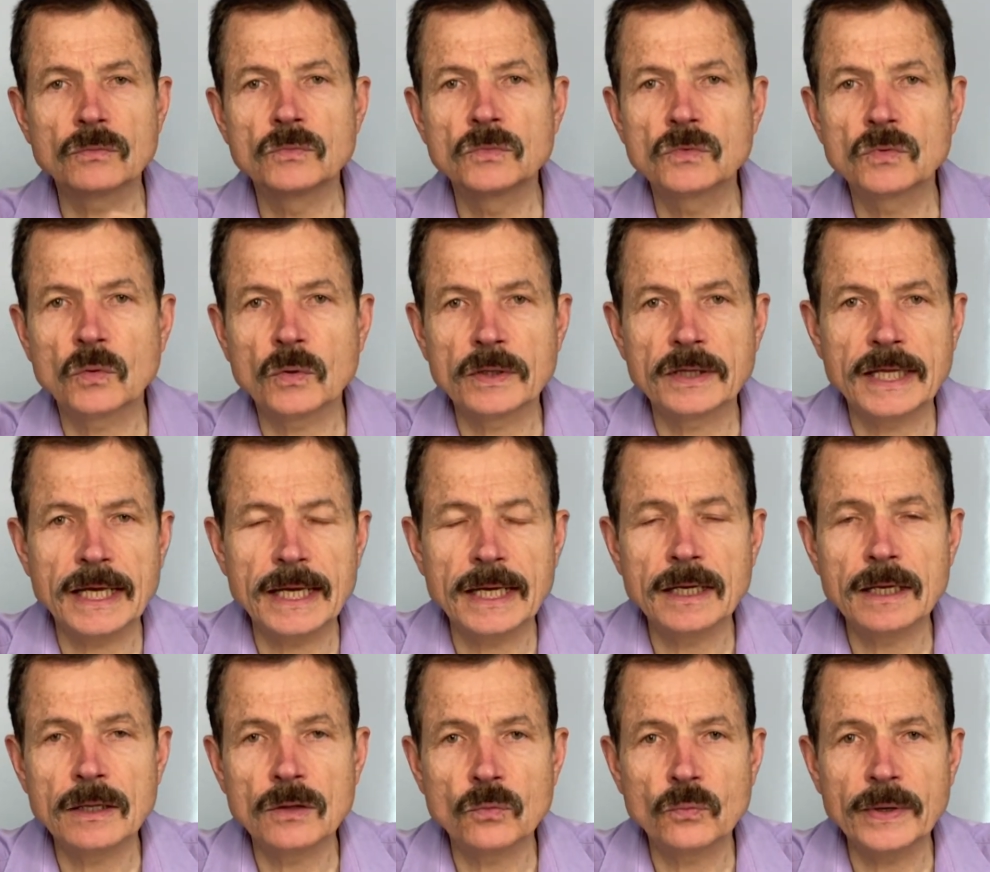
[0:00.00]
toward the end
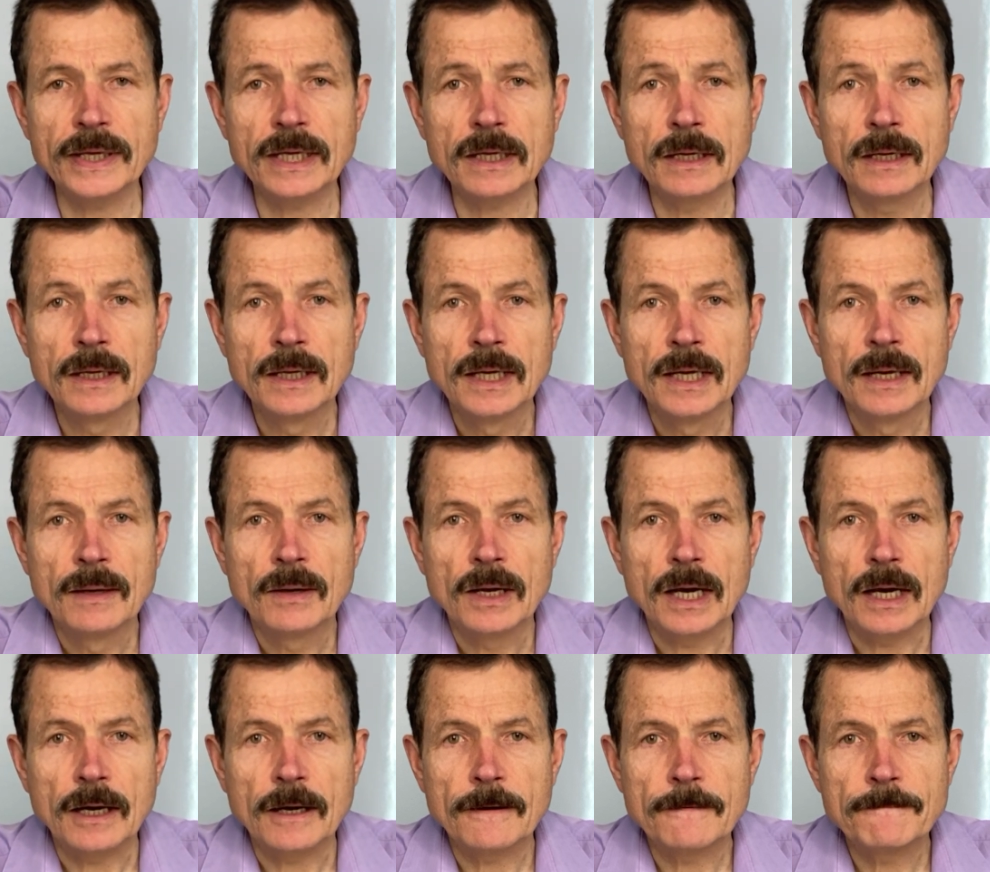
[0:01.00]
of the week,
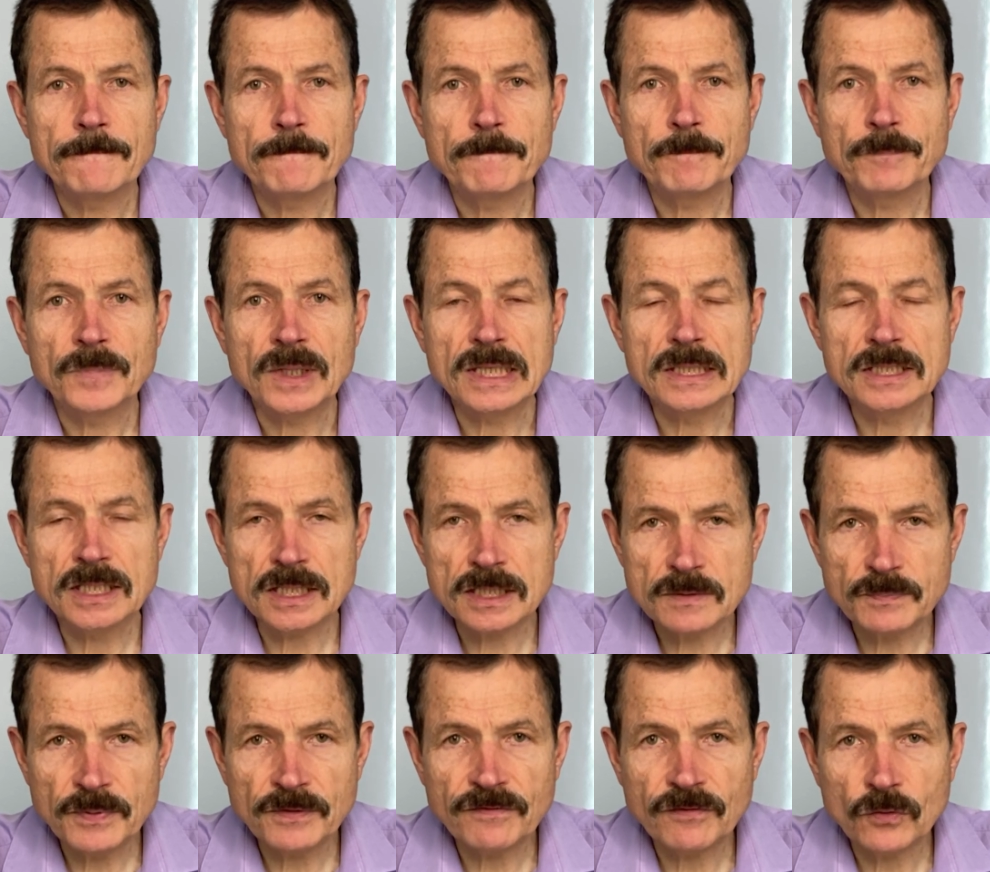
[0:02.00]

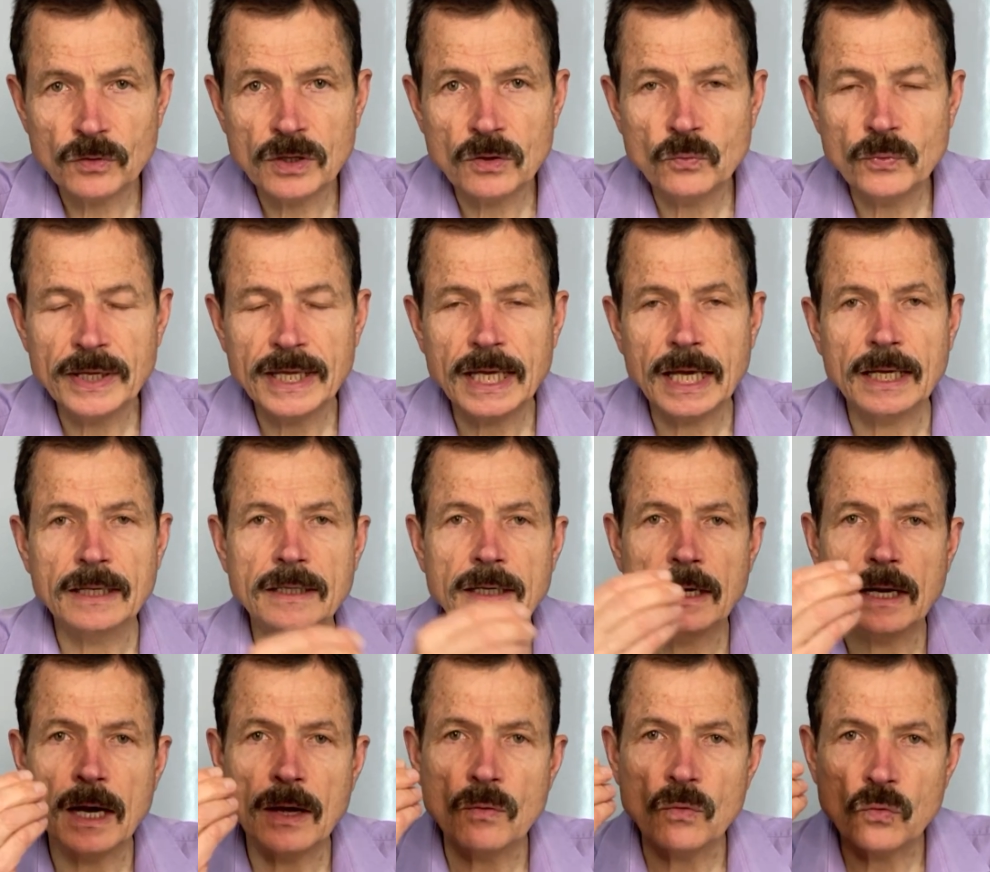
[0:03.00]
just before the weekend, and
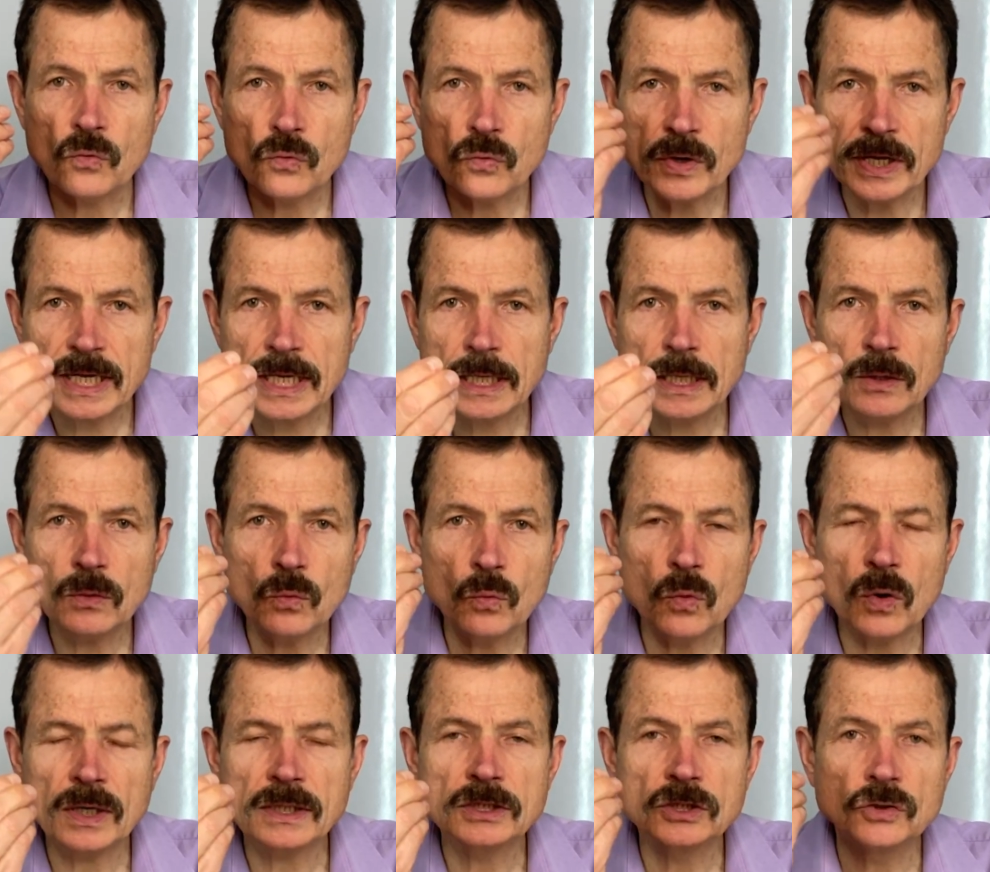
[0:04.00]
I really
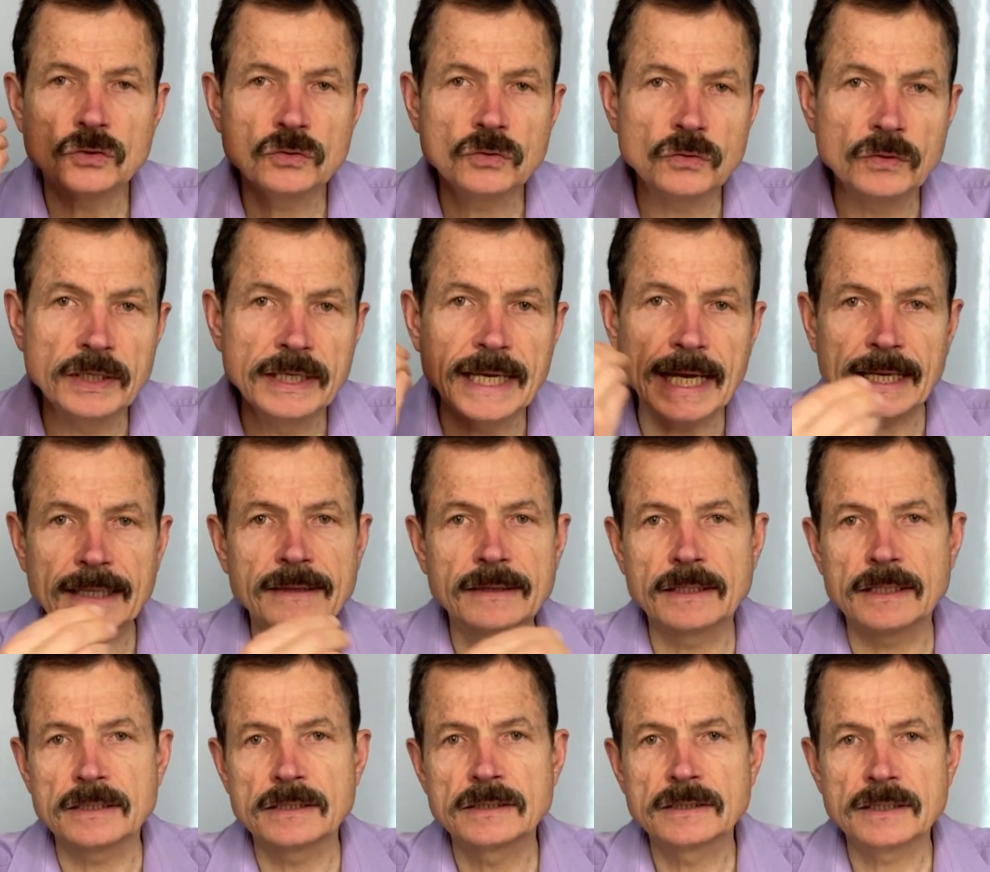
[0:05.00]
want you to get
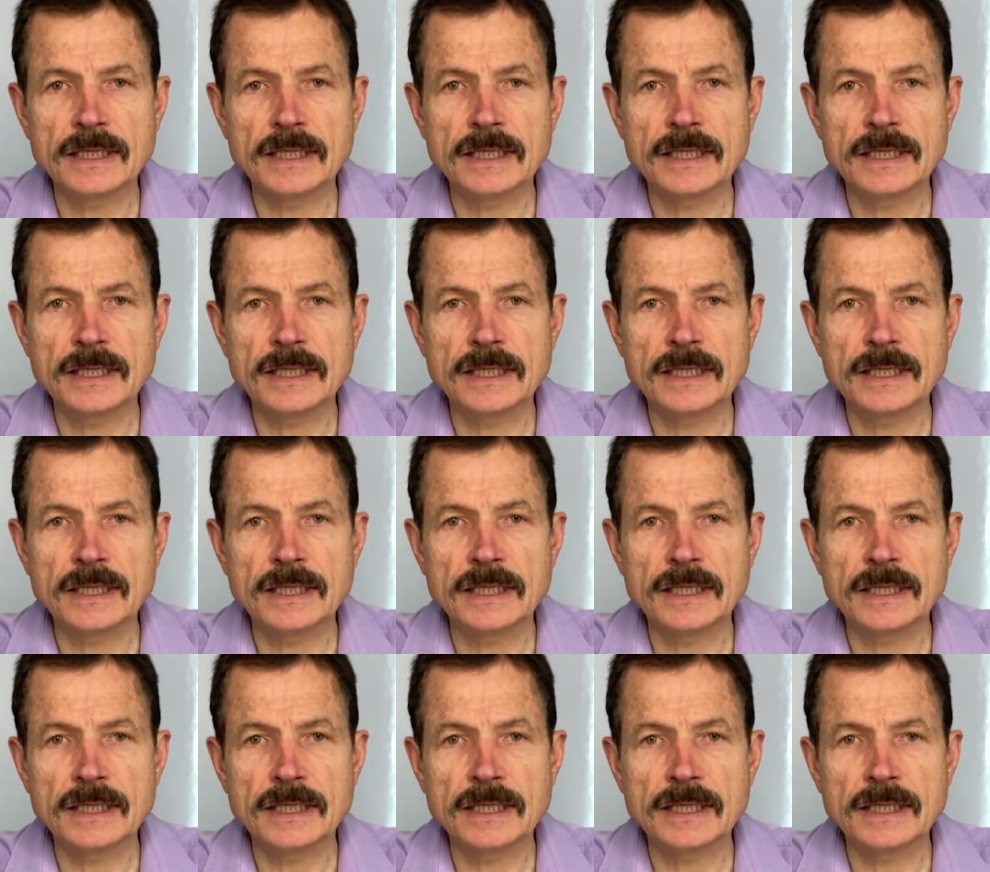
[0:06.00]
this.